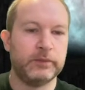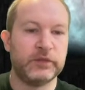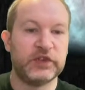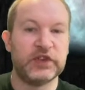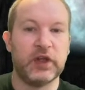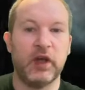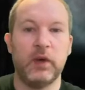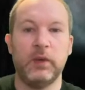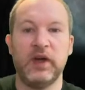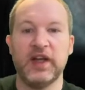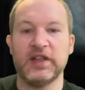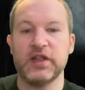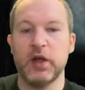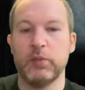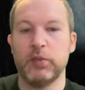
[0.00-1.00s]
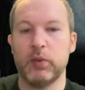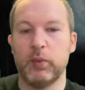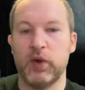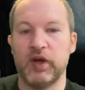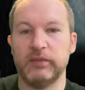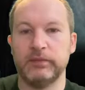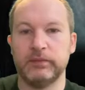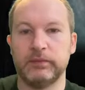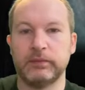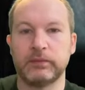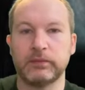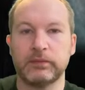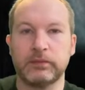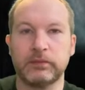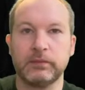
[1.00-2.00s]
So, let's open one.
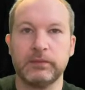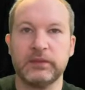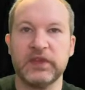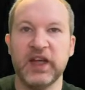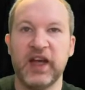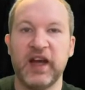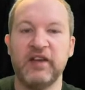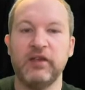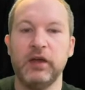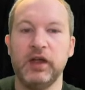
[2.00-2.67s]
Have